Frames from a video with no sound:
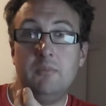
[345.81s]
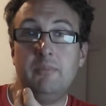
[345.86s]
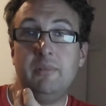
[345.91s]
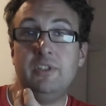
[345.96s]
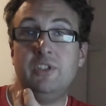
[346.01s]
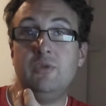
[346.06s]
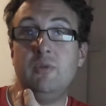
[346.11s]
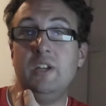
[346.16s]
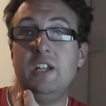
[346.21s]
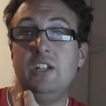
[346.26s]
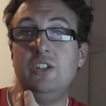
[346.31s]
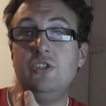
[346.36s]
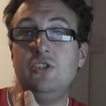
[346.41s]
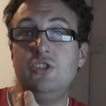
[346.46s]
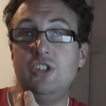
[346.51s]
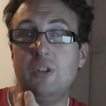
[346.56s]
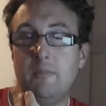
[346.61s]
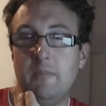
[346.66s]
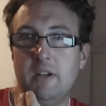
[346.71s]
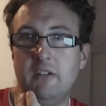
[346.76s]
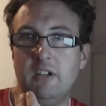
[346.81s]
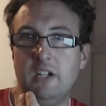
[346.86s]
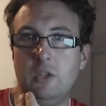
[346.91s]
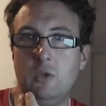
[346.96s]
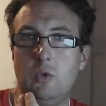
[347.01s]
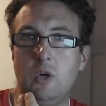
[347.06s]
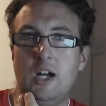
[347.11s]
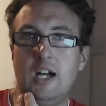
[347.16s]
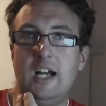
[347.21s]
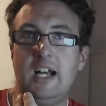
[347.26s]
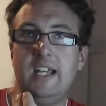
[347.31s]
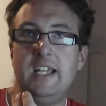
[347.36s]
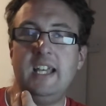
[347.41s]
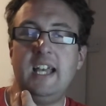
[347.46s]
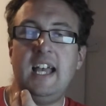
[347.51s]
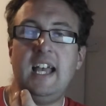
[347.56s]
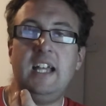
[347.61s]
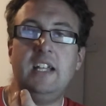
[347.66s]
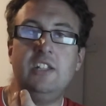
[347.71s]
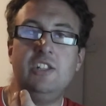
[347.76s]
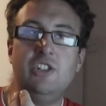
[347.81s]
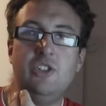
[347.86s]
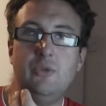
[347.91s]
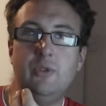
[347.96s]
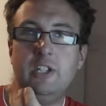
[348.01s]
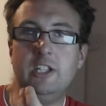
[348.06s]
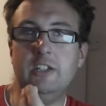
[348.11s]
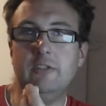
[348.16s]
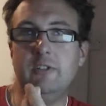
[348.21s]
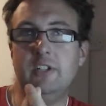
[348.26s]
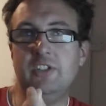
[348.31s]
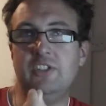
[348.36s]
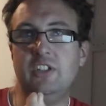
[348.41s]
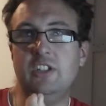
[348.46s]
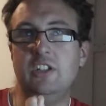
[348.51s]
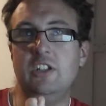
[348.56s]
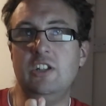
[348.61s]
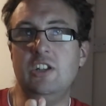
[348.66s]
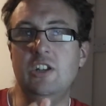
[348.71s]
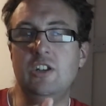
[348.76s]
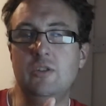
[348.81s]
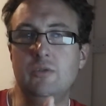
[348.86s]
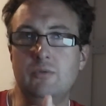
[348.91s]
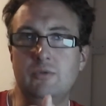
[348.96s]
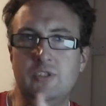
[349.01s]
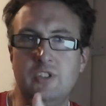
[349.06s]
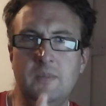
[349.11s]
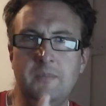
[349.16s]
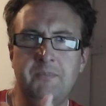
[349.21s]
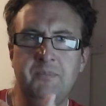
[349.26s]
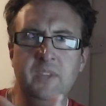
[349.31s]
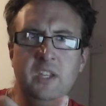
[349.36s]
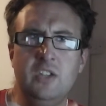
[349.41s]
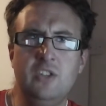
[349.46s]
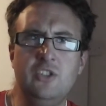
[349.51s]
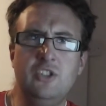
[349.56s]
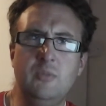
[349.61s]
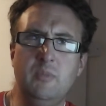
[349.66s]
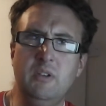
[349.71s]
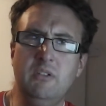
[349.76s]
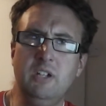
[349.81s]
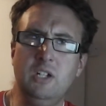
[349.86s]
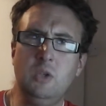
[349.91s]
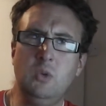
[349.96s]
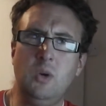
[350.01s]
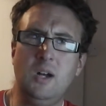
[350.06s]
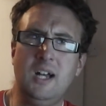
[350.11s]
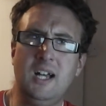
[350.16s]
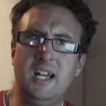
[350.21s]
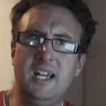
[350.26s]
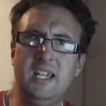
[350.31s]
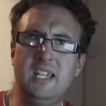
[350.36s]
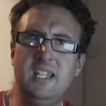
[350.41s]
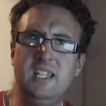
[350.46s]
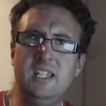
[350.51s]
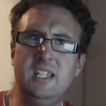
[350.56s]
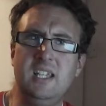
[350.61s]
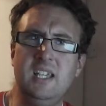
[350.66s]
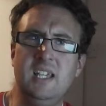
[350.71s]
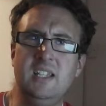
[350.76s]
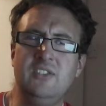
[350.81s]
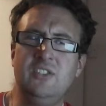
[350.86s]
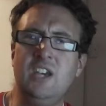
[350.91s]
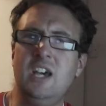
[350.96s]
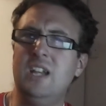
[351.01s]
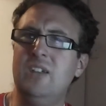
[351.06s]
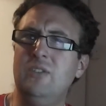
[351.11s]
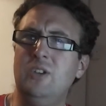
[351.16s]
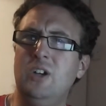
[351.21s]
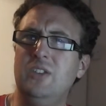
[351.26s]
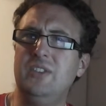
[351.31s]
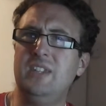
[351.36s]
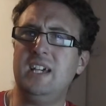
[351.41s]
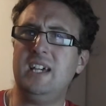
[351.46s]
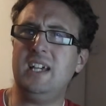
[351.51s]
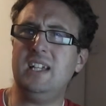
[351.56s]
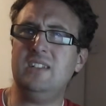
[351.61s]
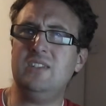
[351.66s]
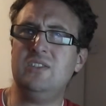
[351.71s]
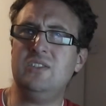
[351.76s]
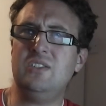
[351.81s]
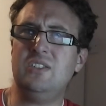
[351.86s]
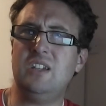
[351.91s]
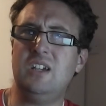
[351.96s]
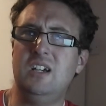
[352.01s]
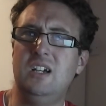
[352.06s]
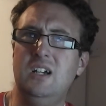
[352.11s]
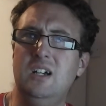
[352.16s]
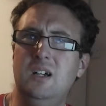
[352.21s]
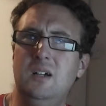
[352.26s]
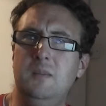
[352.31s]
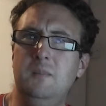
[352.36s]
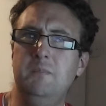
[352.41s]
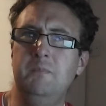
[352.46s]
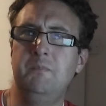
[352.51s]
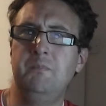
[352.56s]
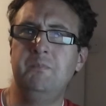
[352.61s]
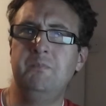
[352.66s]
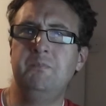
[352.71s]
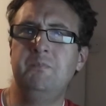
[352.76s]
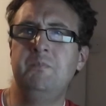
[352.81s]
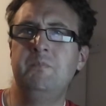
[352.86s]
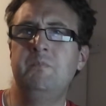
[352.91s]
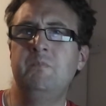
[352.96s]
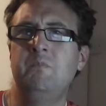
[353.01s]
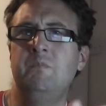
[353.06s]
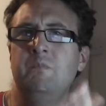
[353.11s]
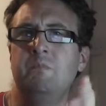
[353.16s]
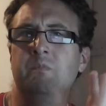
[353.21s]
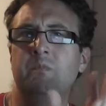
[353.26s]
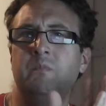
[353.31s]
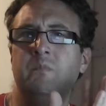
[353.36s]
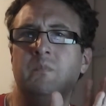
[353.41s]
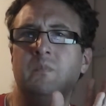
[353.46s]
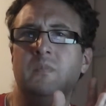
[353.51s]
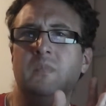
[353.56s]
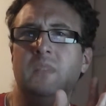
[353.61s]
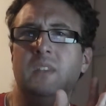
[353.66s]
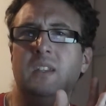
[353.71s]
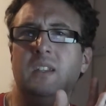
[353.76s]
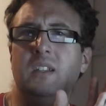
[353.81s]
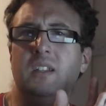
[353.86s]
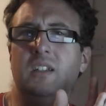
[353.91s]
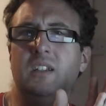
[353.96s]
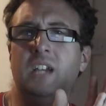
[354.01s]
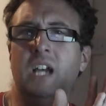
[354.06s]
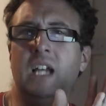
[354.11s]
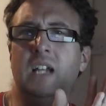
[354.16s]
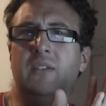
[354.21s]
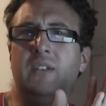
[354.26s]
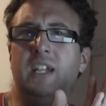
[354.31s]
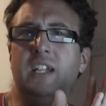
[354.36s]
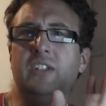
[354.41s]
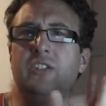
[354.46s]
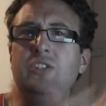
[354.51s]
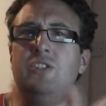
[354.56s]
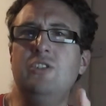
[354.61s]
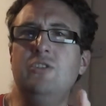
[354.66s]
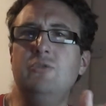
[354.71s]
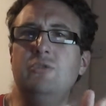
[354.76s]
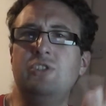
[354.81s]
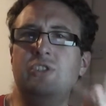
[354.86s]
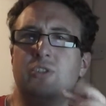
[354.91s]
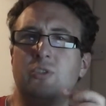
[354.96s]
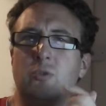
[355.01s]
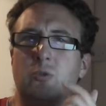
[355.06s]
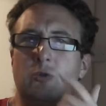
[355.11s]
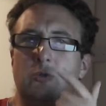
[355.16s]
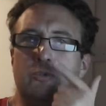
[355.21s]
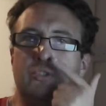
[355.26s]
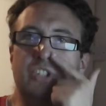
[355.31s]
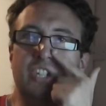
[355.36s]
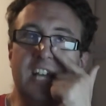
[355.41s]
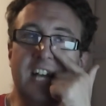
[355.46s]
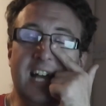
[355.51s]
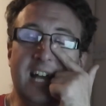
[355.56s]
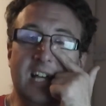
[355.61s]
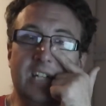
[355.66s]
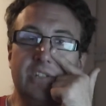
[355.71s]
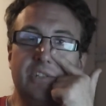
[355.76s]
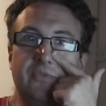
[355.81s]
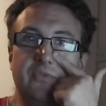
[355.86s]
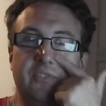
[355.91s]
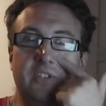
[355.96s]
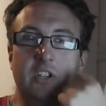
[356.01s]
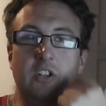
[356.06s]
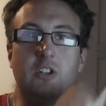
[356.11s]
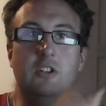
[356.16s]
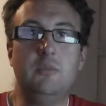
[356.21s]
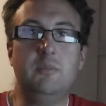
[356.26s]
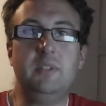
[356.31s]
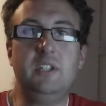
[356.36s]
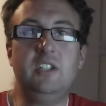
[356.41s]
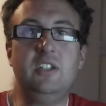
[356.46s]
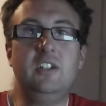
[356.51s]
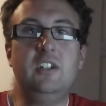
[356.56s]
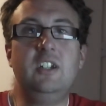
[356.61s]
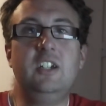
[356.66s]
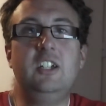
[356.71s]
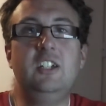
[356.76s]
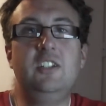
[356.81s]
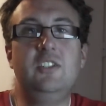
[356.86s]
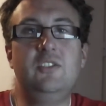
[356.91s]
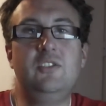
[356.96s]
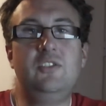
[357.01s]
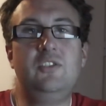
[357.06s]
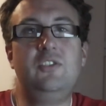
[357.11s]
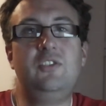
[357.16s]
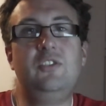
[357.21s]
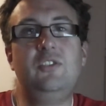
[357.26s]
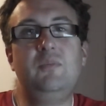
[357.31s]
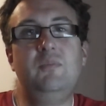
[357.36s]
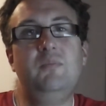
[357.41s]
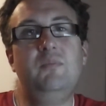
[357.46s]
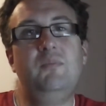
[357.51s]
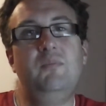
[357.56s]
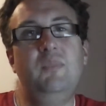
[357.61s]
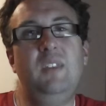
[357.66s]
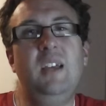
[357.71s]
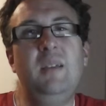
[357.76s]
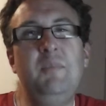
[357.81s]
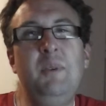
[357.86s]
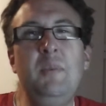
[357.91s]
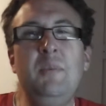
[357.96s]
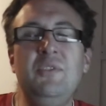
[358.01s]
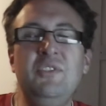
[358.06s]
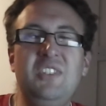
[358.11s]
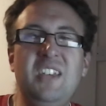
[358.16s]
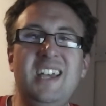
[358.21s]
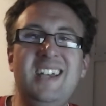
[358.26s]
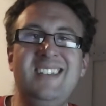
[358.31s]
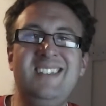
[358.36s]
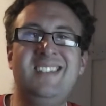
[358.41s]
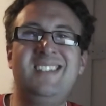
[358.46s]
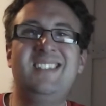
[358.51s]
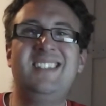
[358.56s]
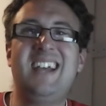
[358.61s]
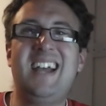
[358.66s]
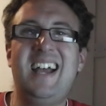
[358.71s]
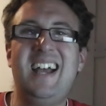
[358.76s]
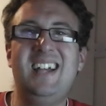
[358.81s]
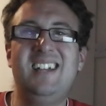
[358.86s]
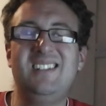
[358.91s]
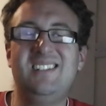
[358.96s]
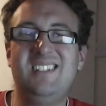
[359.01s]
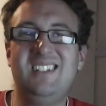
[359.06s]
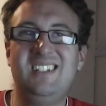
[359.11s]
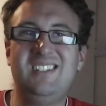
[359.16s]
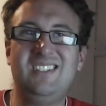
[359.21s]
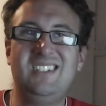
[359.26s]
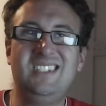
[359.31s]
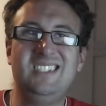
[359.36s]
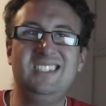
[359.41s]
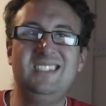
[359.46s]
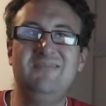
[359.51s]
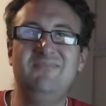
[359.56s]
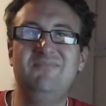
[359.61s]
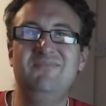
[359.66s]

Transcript: between Jamiroquai and Huey Lewis and the News. Jamiroquai, it's kind of got that um, kind of like new school jazz feel because people say it's dance. I was like,